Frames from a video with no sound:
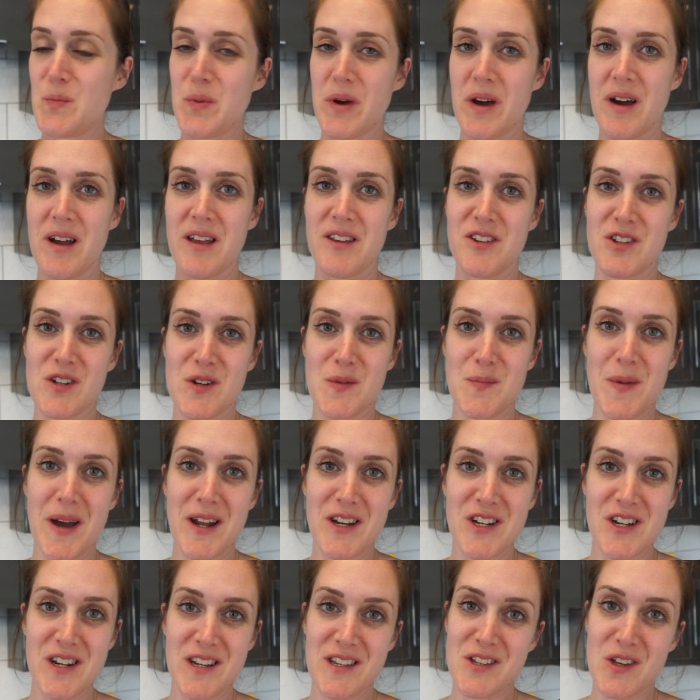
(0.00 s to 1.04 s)
but I should
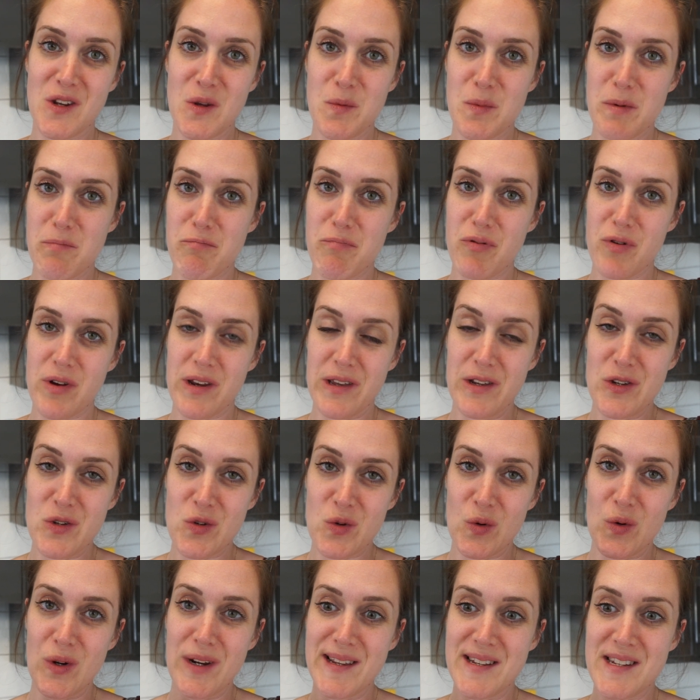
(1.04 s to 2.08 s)
imagine it's going to be pretty
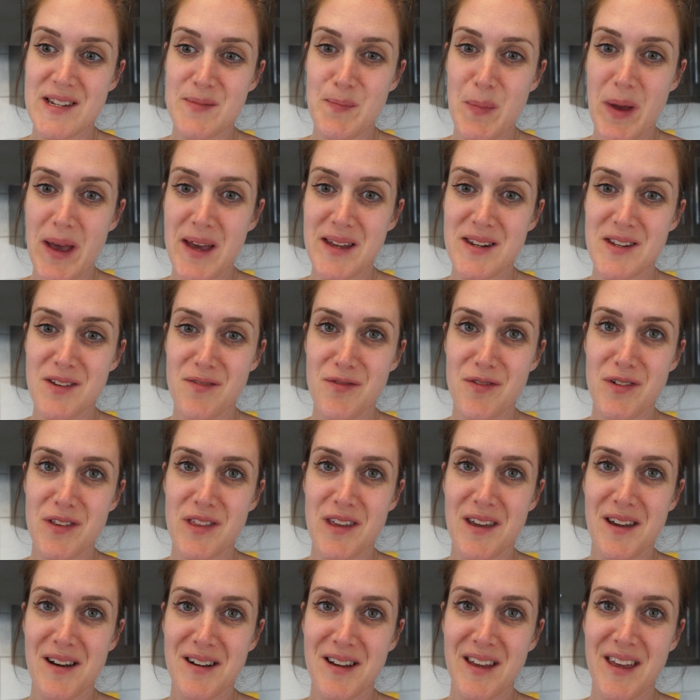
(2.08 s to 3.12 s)
shortly to bed for the
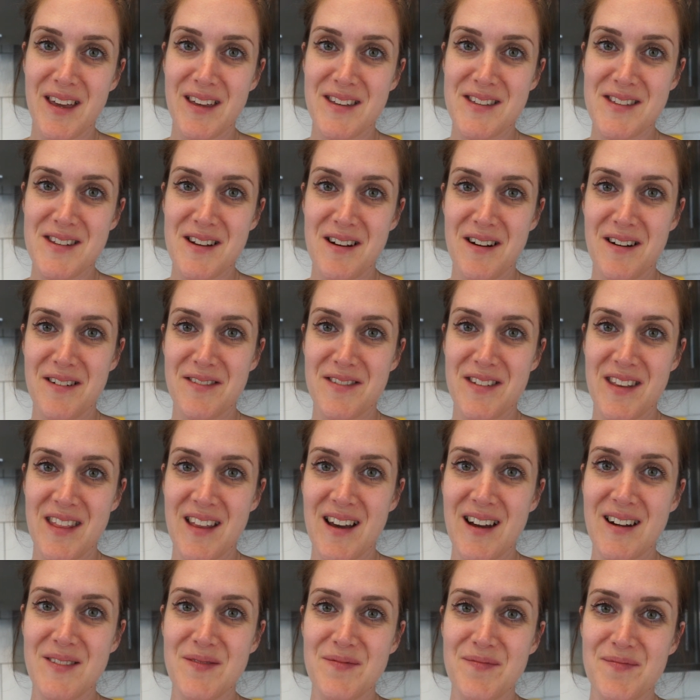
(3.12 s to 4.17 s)
youngest after
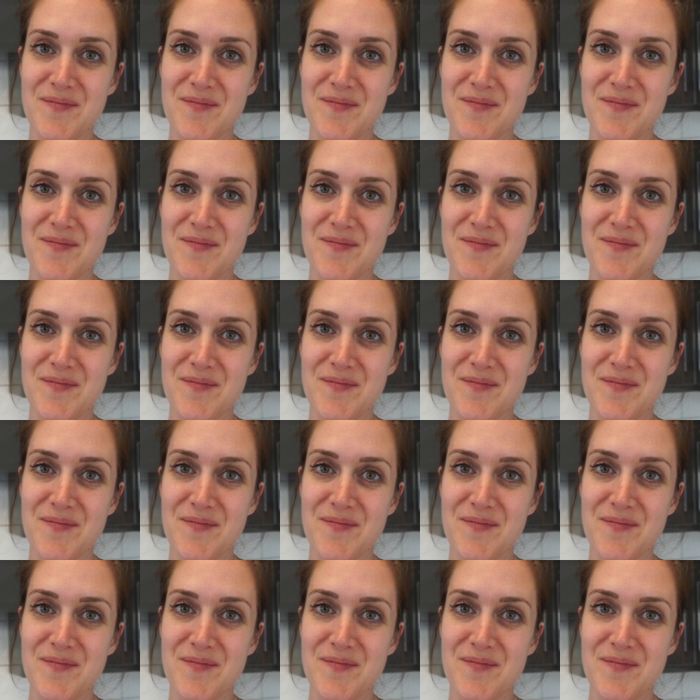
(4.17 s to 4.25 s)
that.